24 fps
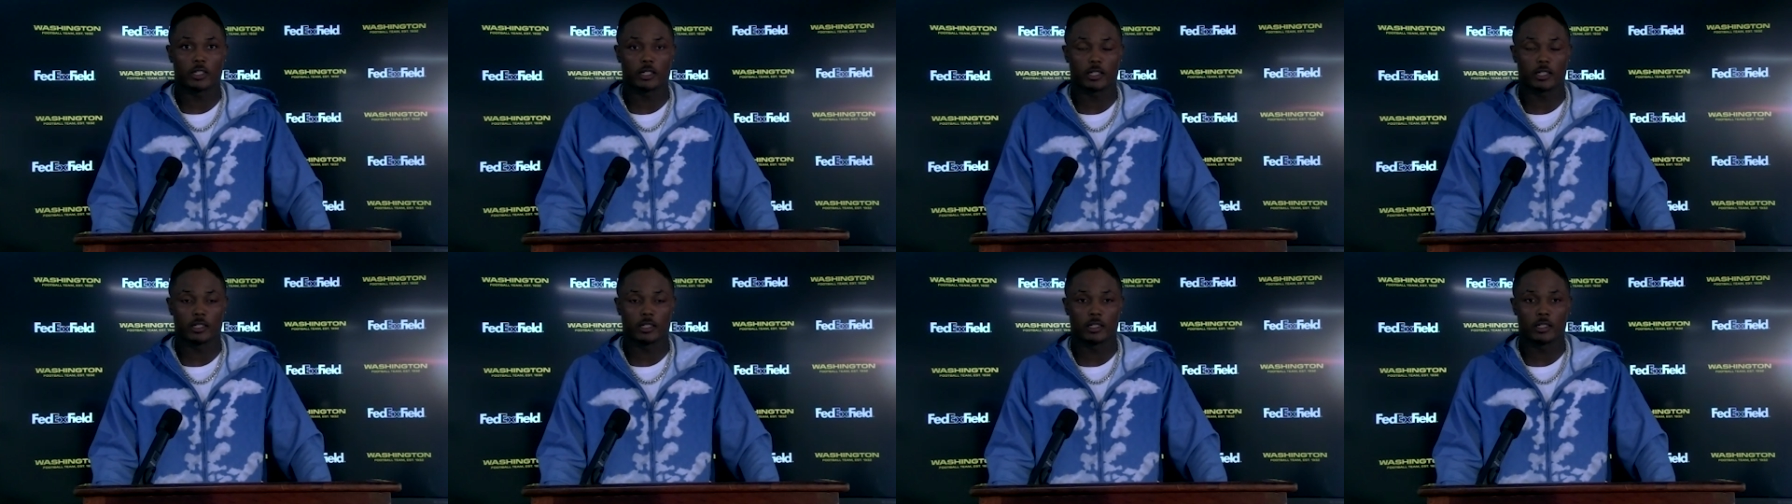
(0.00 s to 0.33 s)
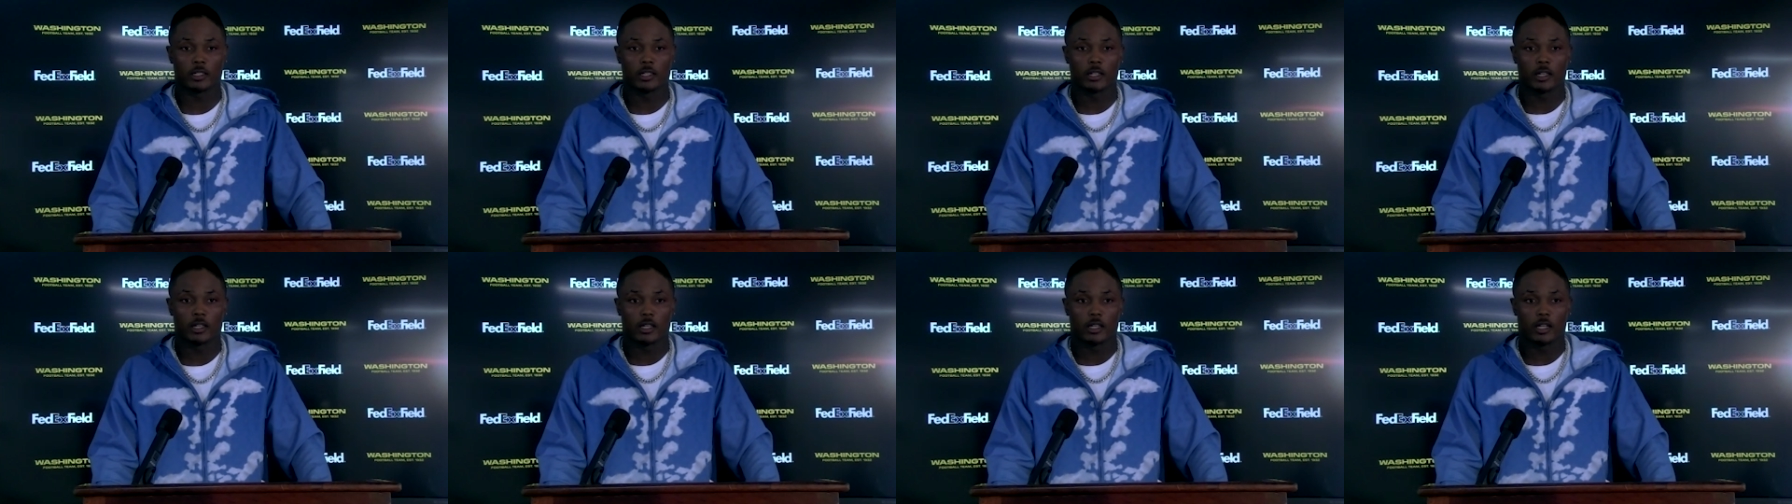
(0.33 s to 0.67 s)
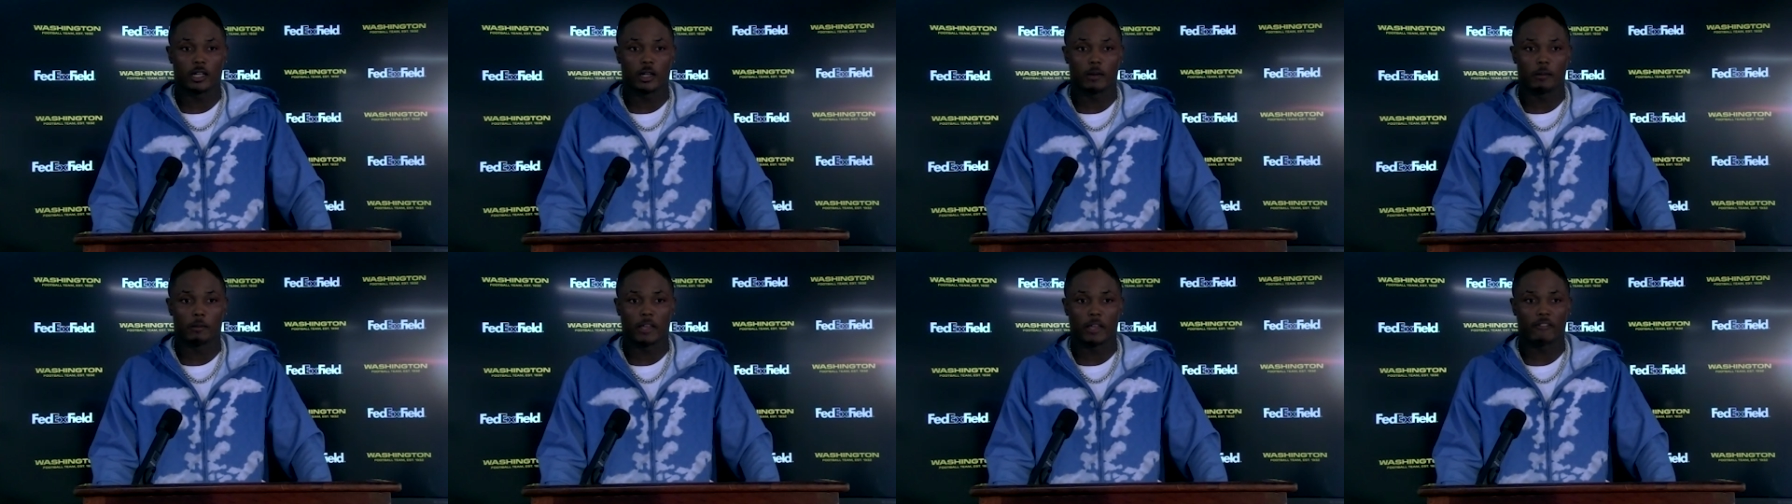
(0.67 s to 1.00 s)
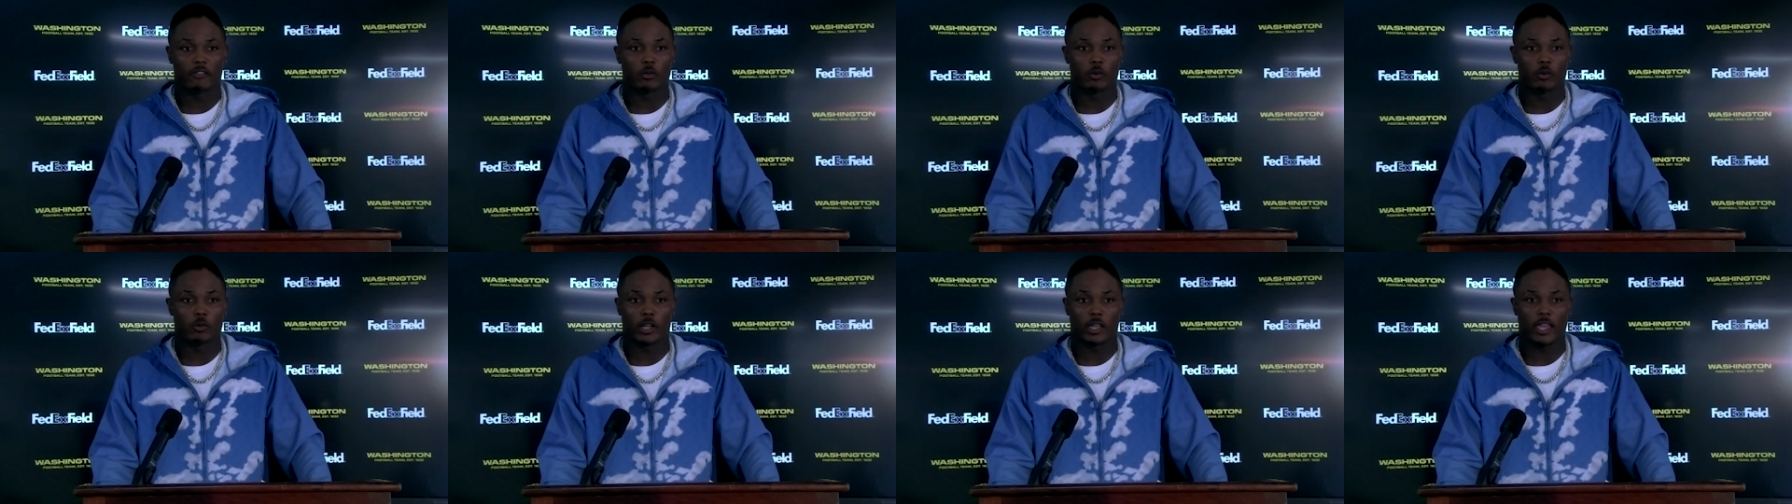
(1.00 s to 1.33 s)
and
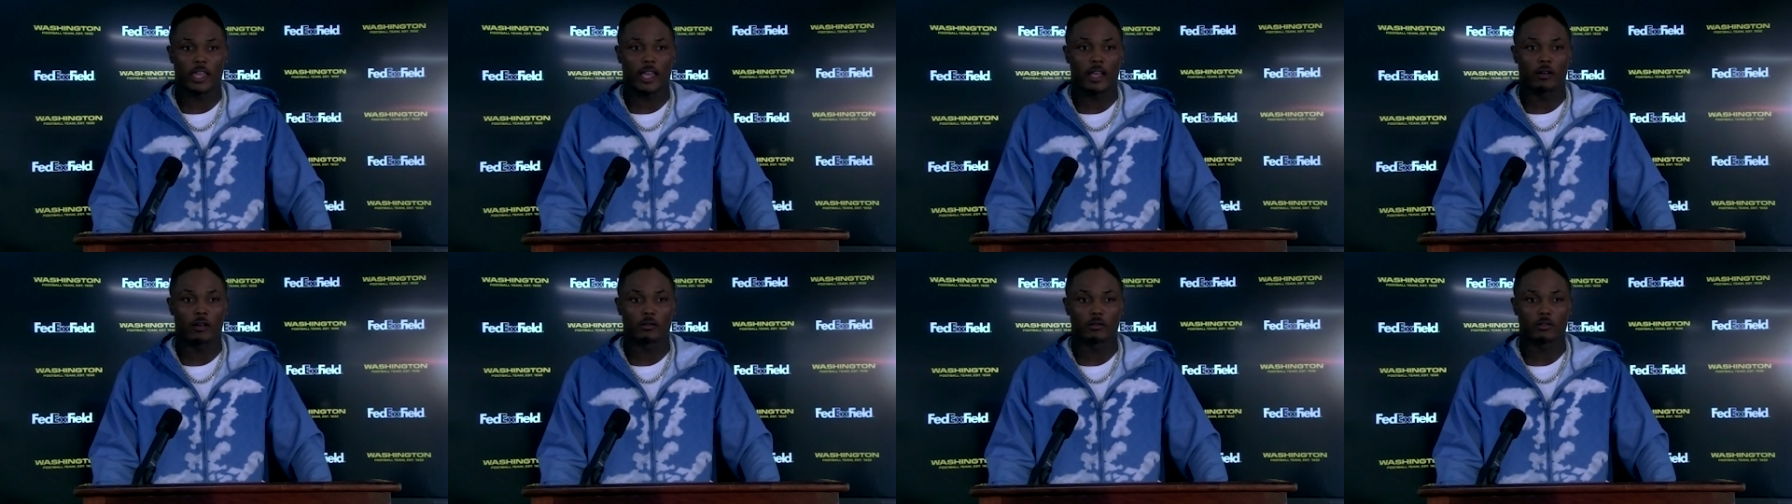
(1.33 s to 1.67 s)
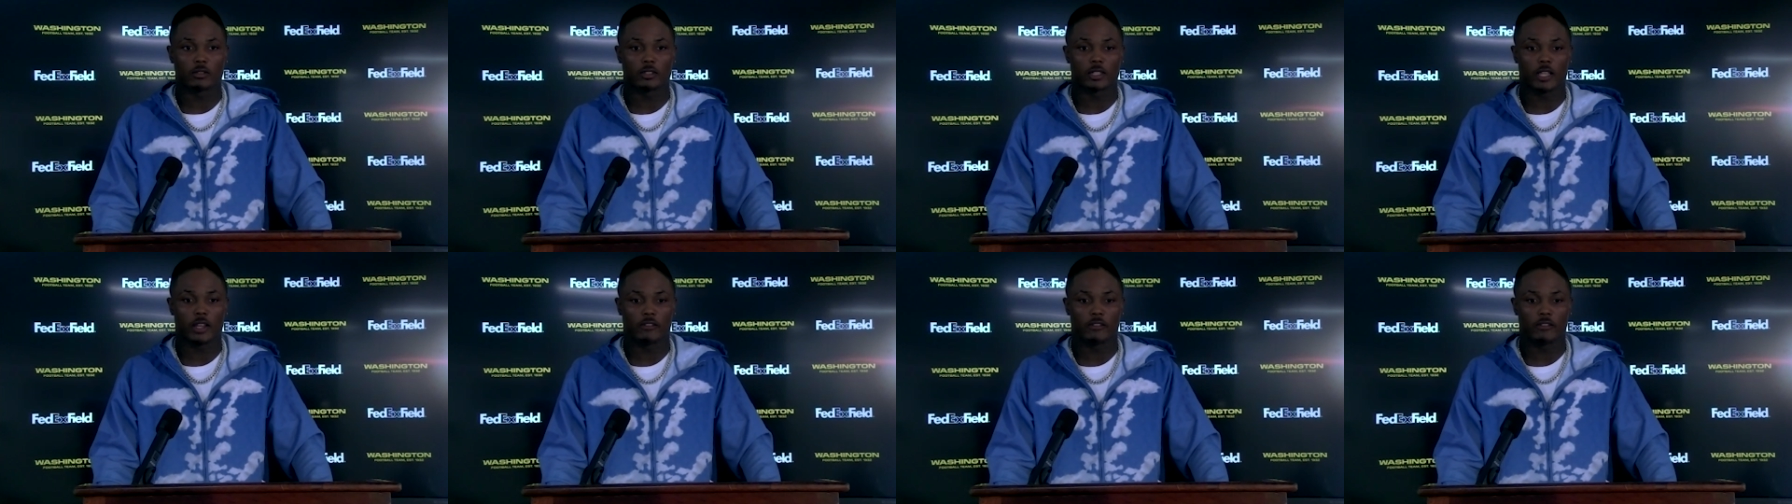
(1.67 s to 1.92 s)
everyone counts.